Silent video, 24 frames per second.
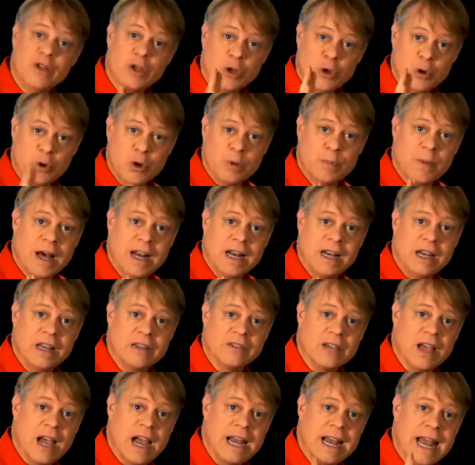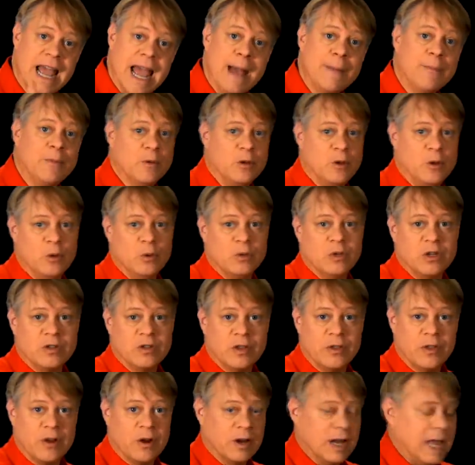the unibody design Apple uses
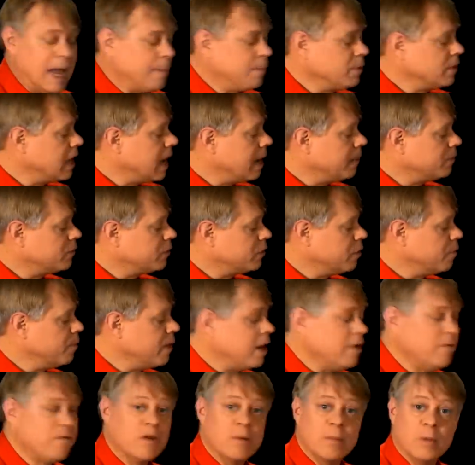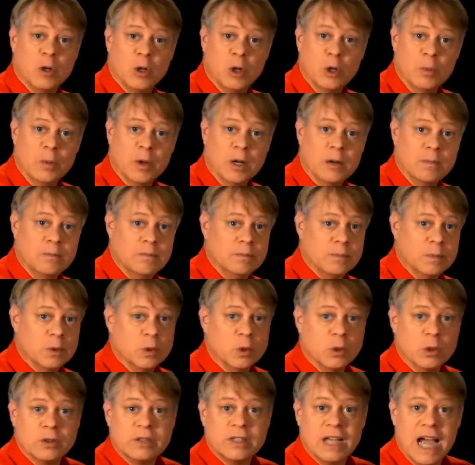in their laptops. They're made from aluminum
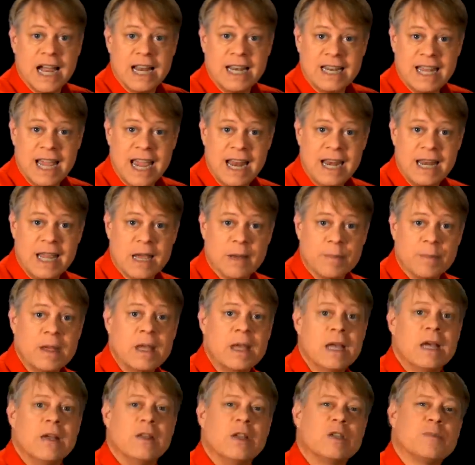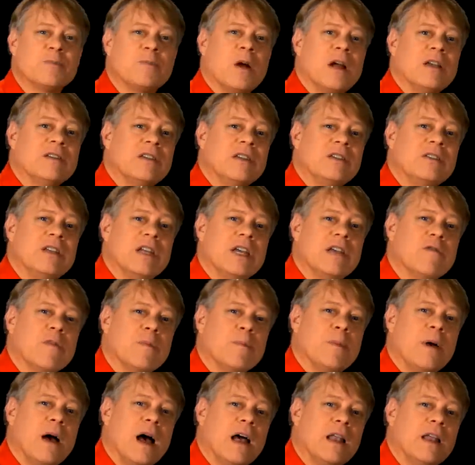or titanium that's processed to give a
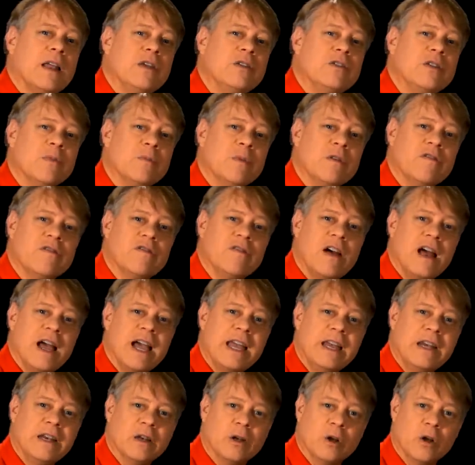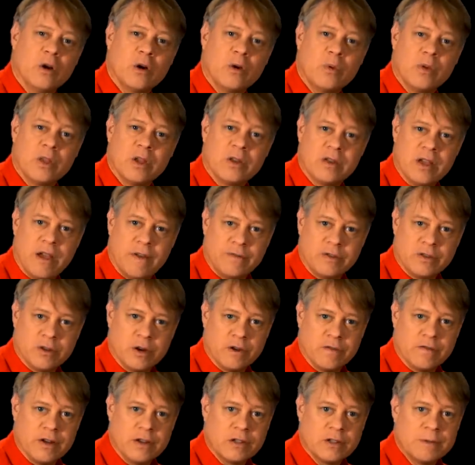polished and refined look with a tough
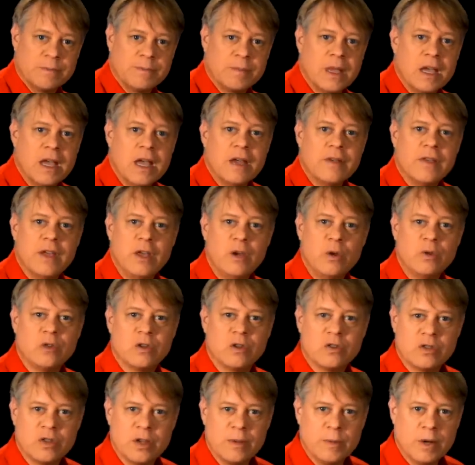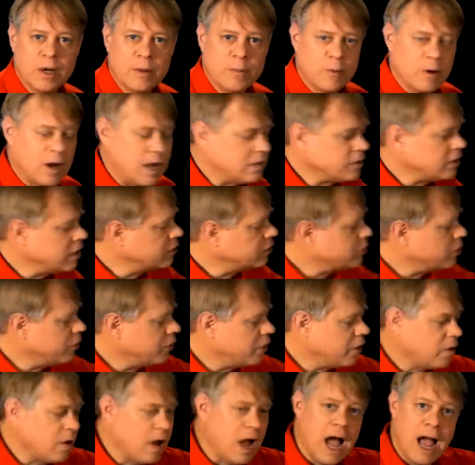surface. They use a similar process on
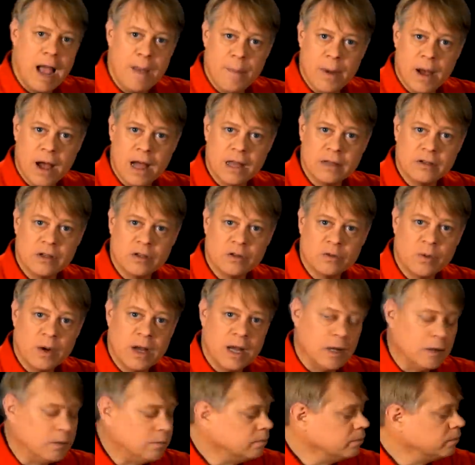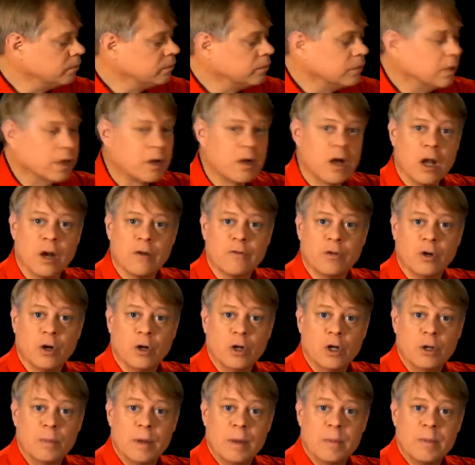their iPods as well. The colorful
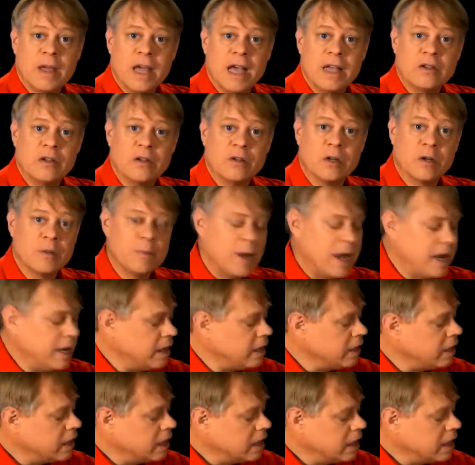aluminum cases look painted,